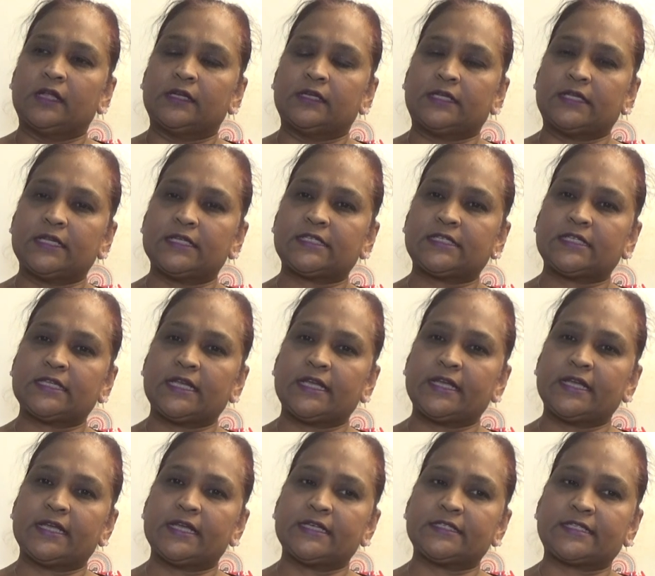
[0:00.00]
this
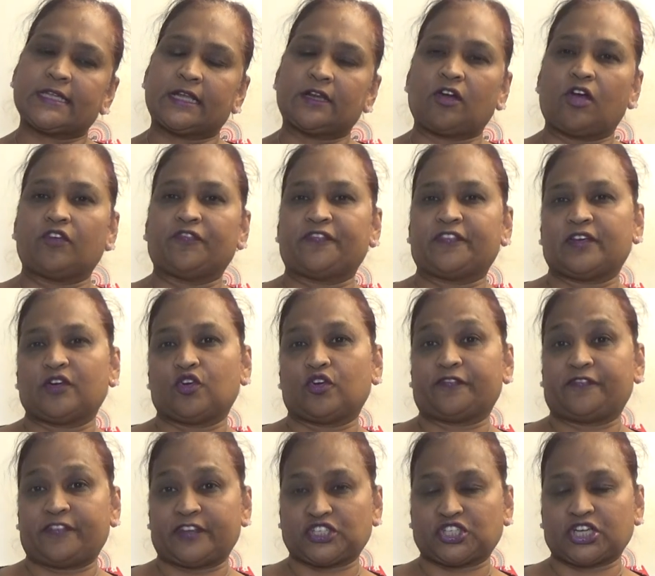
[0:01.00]
is an of
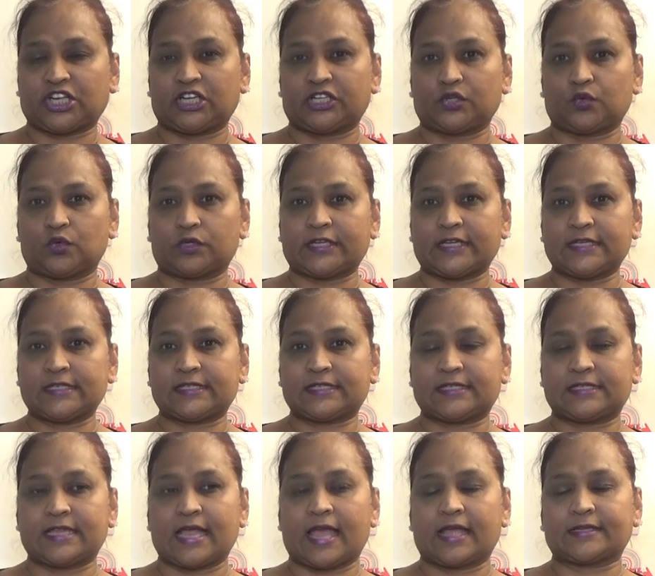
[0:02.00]
official
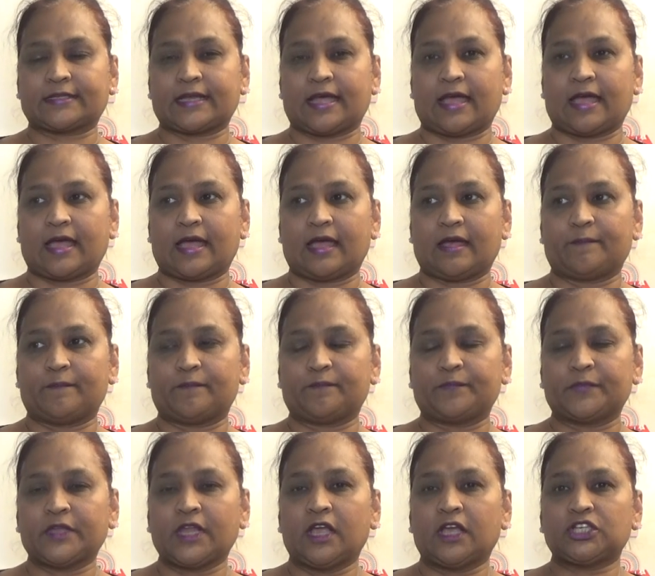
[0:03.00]
notice that
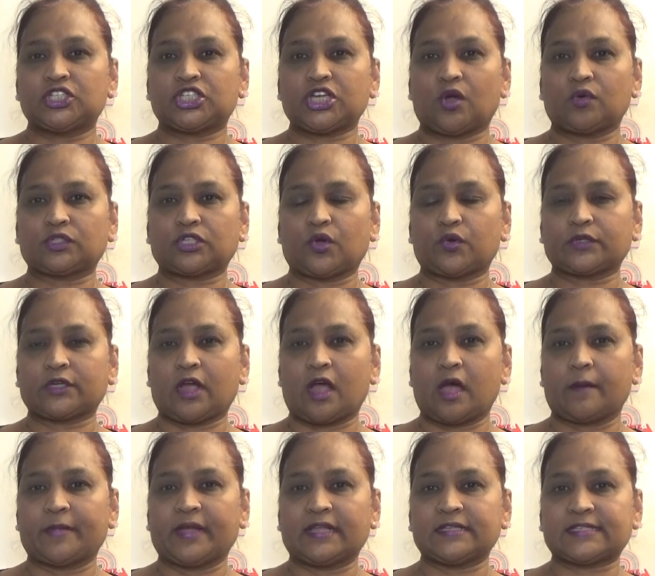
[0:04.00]
um, shout out
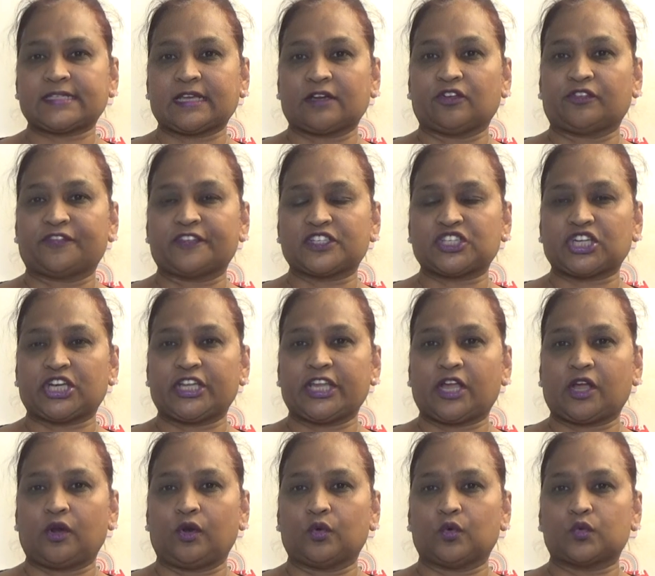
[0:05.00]
comments are officially
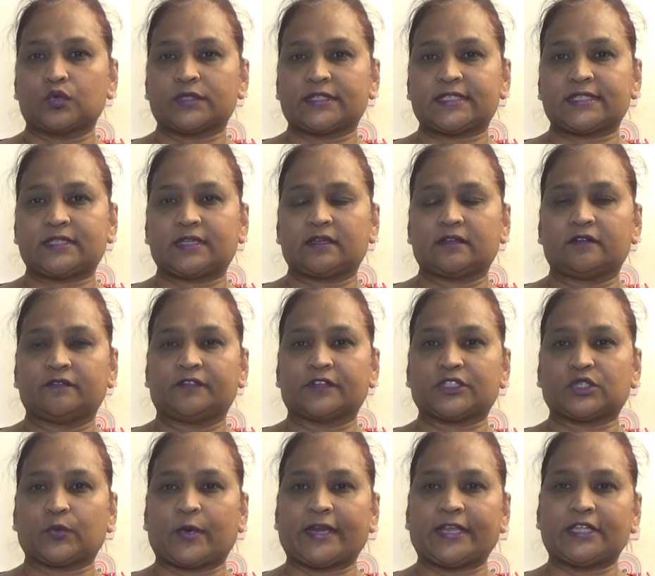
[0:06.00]
closed for
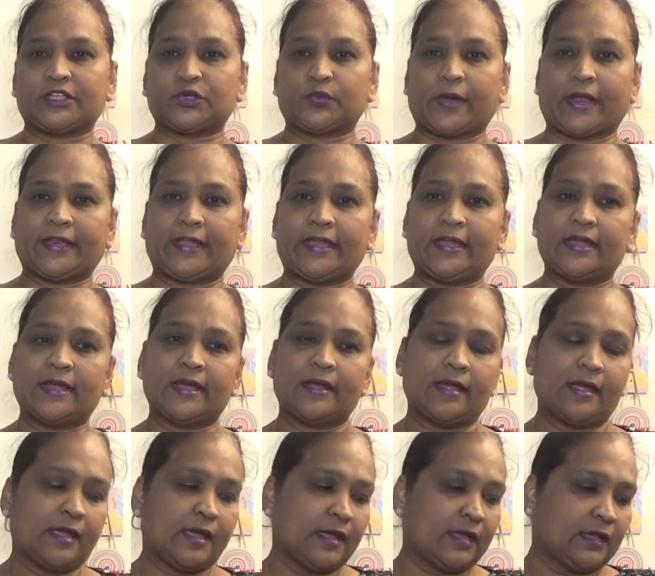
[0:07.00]
2020.
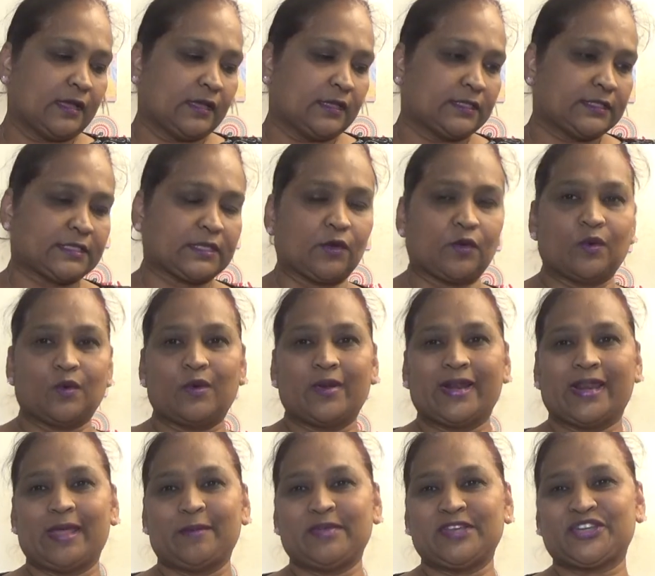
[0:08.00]
So
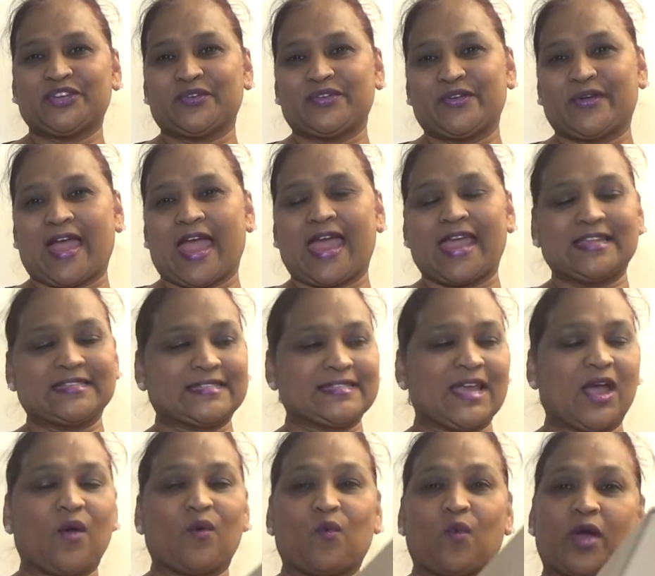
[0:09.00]
let me show you
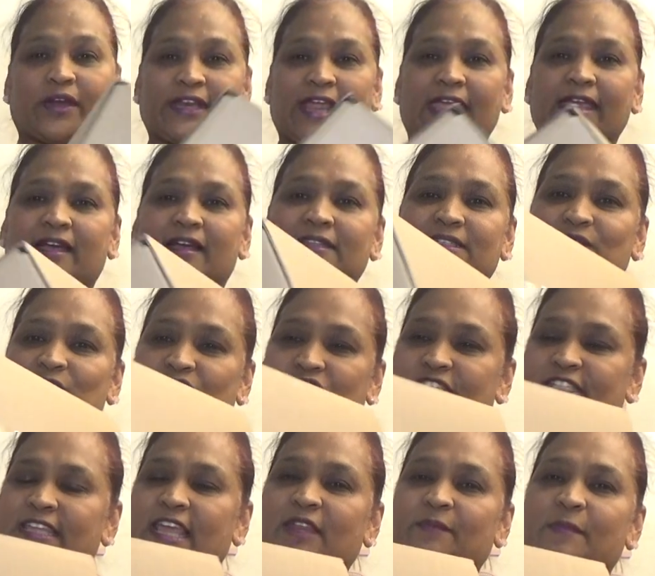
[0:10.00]
guys what I got. So
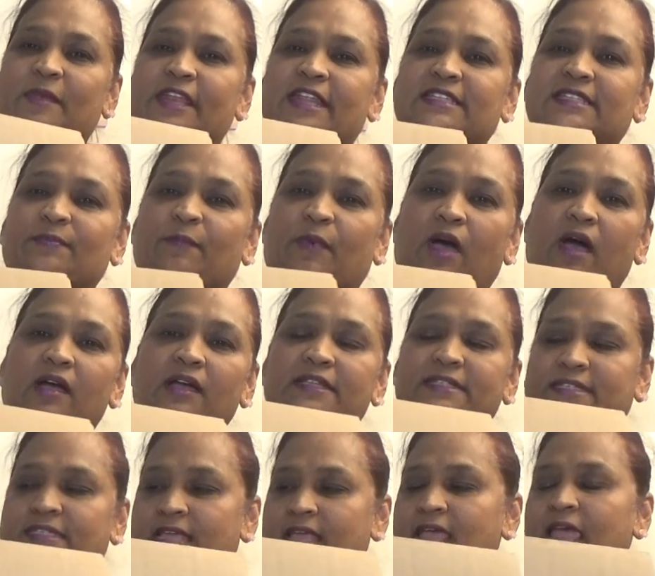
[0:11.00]
she sent me this
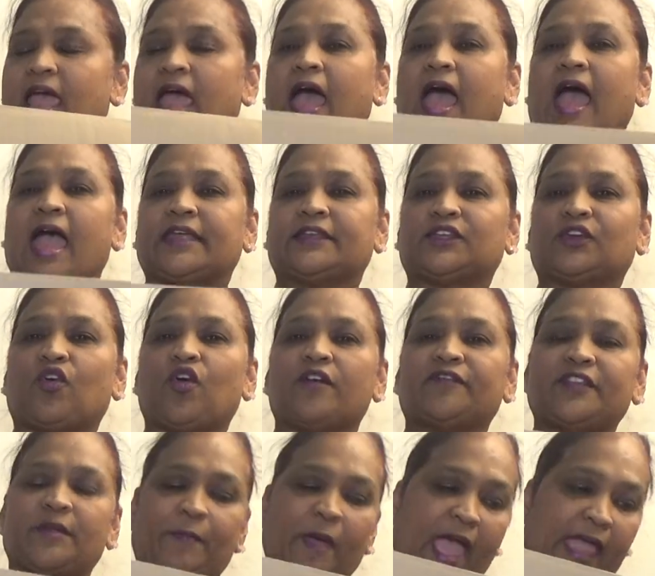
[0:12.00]
box. I took
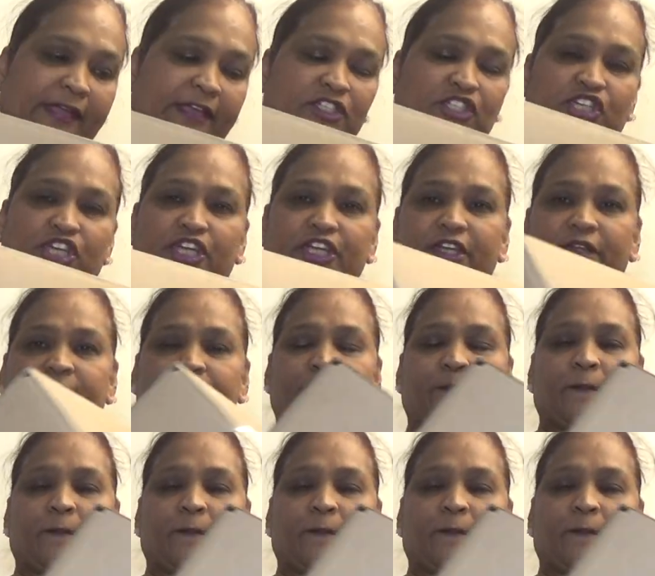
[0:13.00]
off the packaging